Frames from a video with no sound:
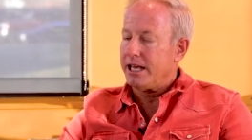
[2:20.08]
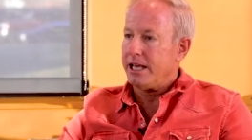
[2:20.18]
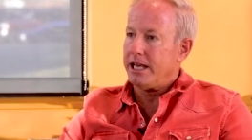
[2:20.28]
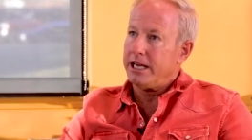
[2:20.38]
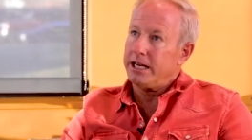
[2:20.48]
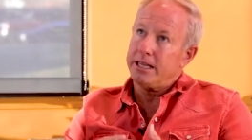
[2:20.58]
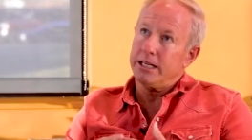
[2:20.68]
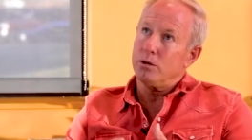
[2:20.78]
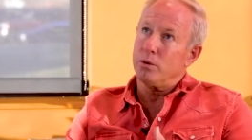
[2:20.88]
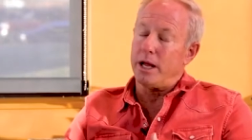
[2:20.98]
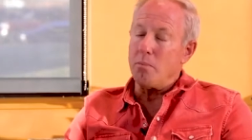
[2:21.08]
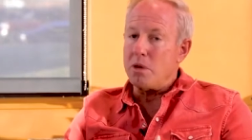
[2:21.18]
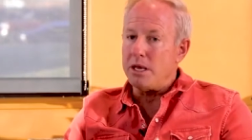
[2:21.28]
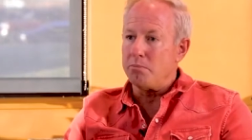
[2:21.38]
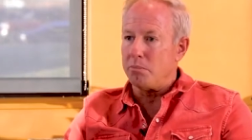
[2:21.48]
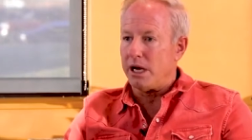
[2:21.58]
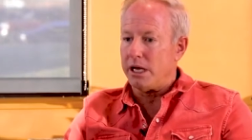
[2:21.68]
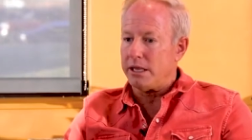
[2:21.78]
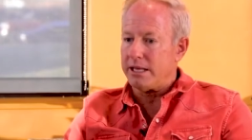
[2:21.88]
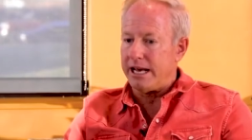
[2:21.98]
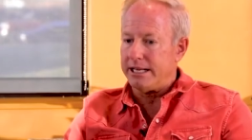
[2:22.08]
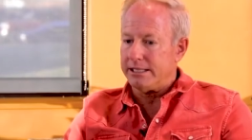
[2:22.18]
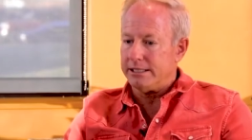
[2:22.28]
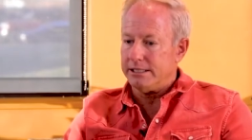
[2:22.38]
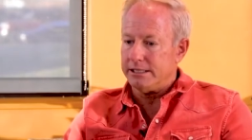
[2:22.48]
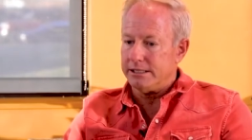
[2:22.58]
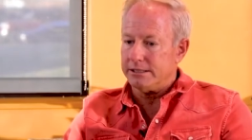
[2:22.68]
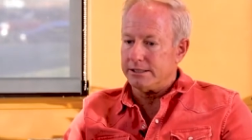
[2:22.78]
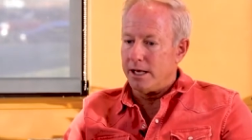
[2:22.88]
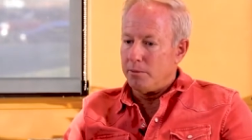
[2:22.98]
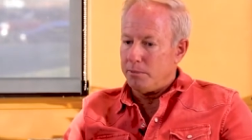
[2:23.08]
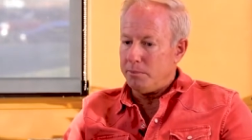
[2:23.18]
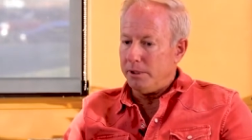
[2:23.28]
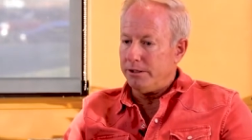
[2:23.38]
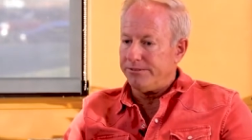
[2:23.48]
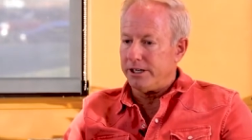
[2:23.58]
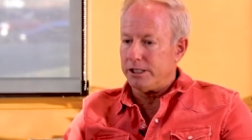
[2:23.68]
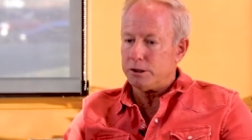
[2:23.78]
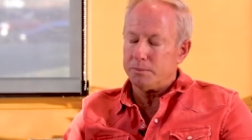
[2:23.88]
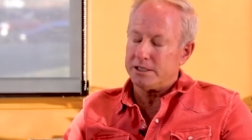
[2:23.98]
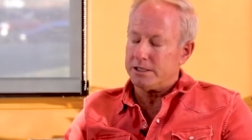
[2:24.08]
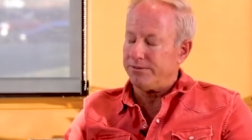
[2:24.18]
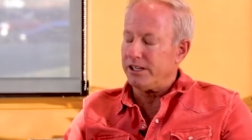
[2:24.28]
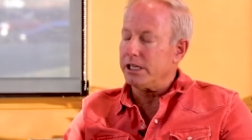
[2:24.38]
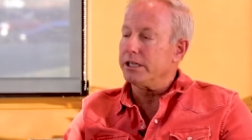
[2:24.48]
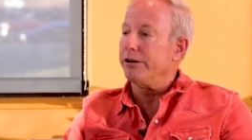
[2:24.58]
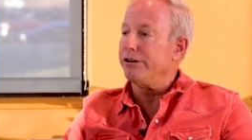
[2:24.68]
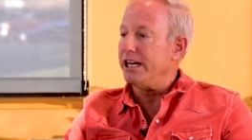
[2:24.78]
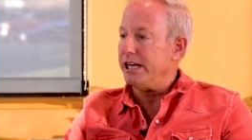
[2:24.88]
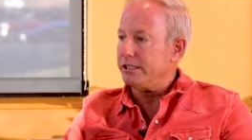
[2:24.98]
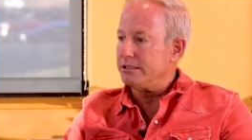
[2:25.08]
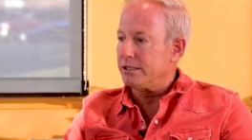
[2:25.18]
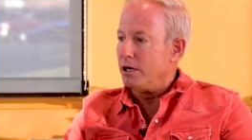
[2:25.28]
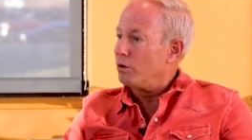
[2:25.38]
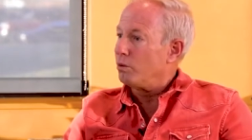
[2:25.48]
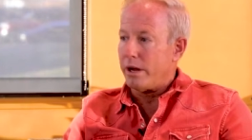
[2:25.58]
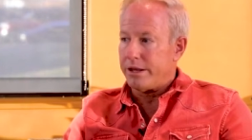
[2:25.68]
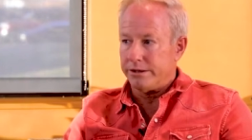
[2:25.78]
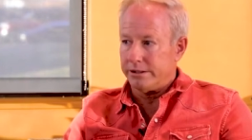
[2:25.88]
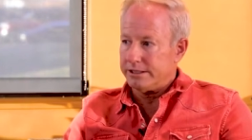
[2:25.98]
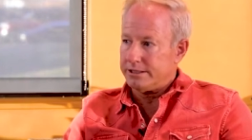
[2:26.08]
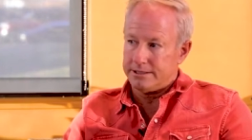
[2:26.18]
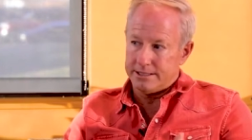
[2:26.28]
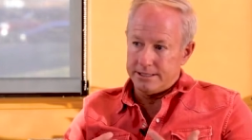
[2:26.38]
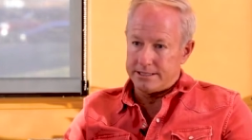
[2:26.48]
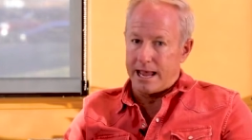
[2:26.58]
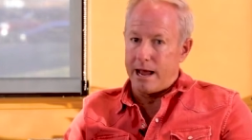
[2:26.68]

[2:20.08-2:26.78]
And I think what I mean by that is people are very specific in their needs, whether it's these